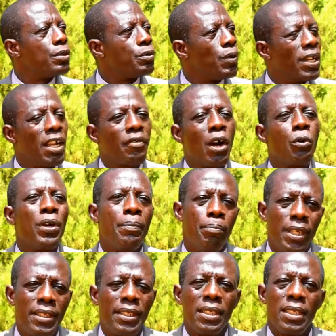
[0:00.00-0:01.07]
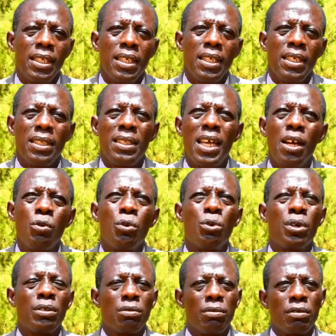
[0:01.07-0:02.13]
whenever we meet, then
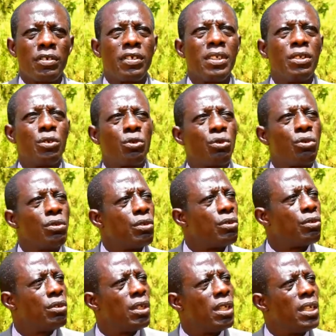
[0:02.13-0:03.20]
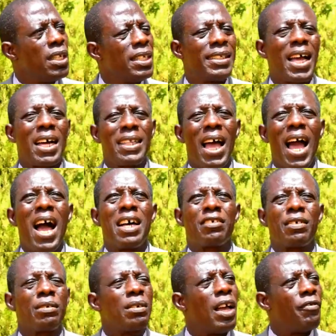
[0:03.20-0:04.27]
we will see each other
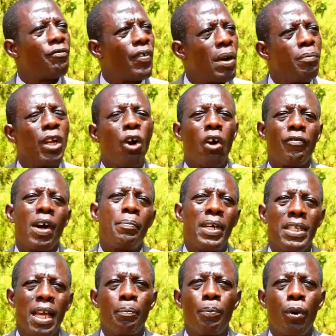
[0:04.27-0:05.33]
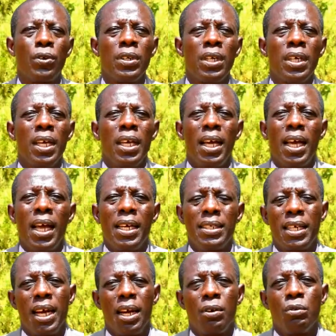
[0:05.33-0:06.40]
as a family of Maniampong,
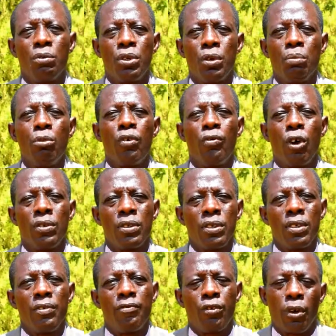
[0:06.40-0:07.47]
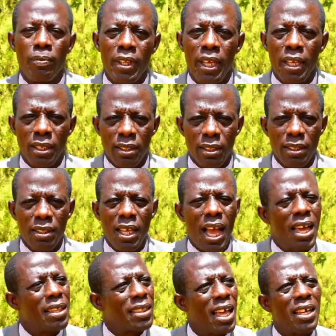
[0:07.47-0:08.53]
and we will move on from there.
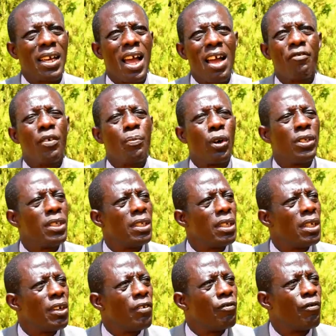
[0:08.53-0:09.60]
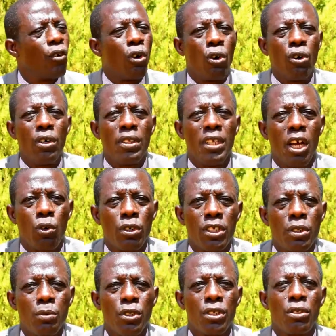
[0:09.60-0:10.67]
I thank everybody for their
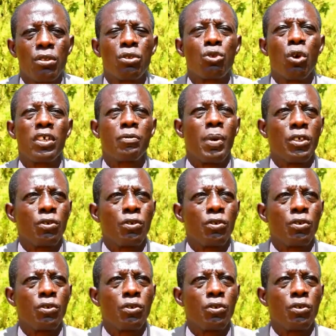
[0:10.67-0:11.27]
contribution towards my